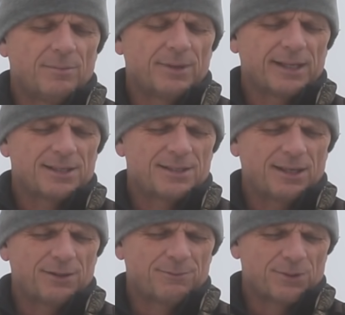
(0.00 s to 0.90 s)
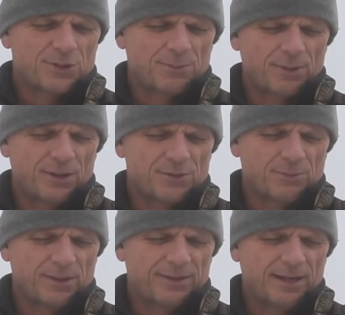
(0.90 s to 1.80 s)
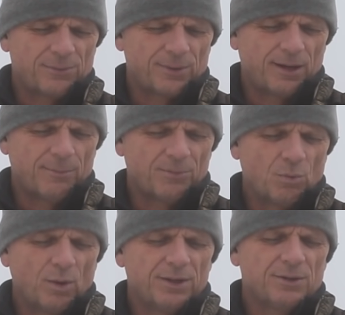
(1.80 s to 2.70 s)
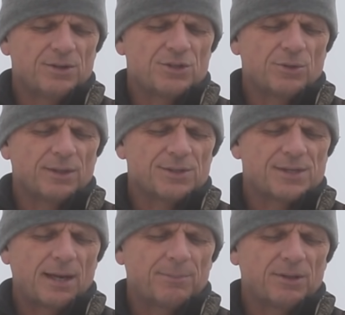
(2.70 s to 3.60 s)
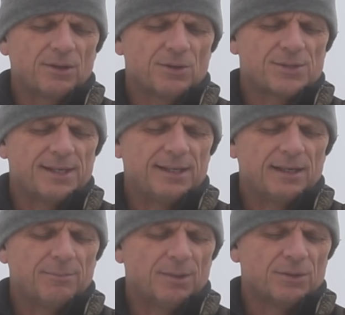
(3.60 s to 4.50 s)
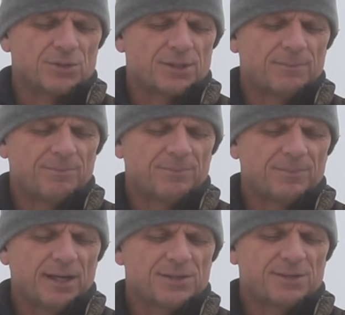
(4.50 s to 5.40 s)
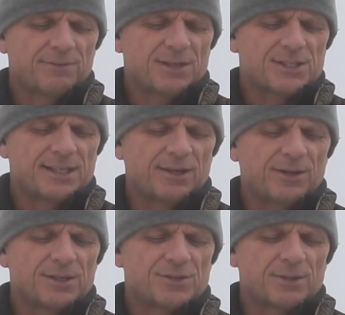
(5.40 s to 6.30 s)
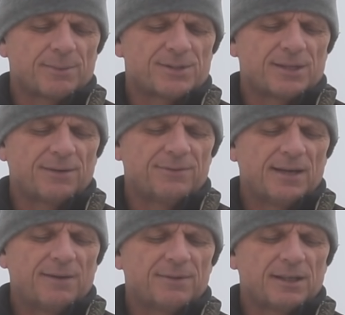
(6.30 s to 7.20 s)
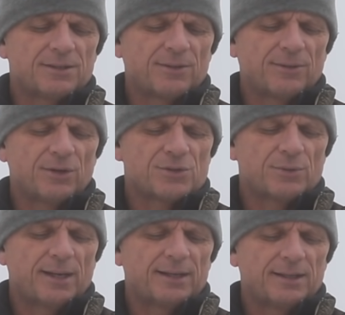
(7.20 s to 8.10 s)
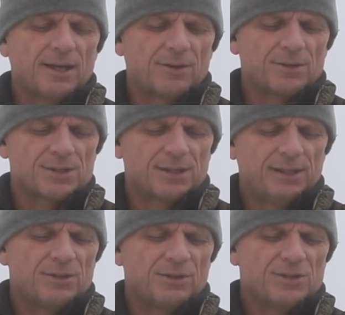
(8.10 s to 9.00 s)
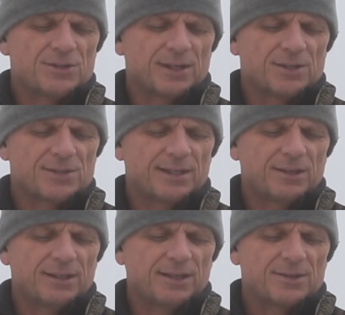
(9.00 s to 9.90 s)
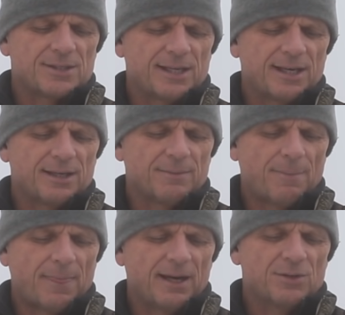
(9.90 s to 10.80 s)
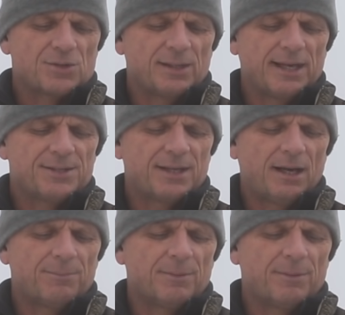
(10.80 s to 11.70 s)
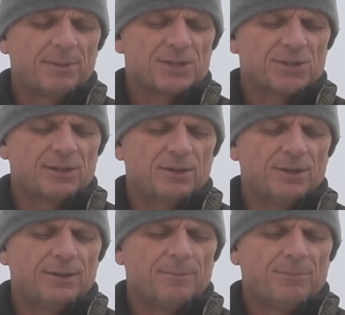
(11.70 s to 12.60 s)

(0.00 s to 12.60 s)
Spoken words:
But I can tell you from experience within that realm, what you're doing is helping those that need it most. As an investigator, I consider myself an advocate to those who had encounters, to these things they didn't understand, and I was glad to help them the best I could.